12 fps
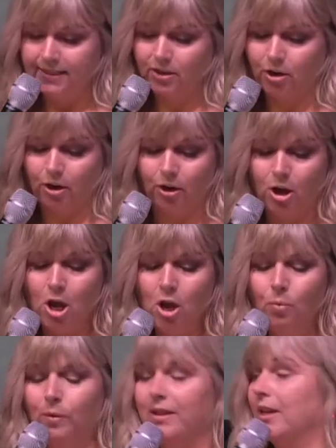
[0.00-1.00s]
ago
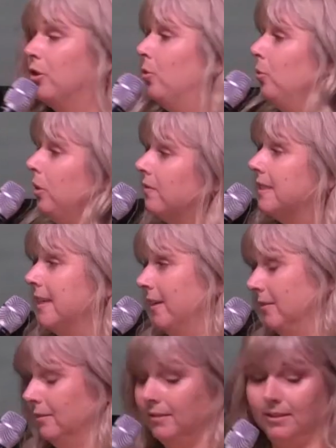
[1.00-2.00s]
where they could have
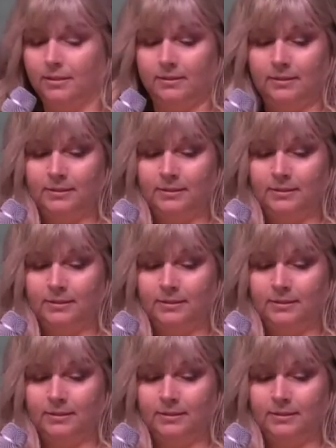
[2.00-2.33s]
settled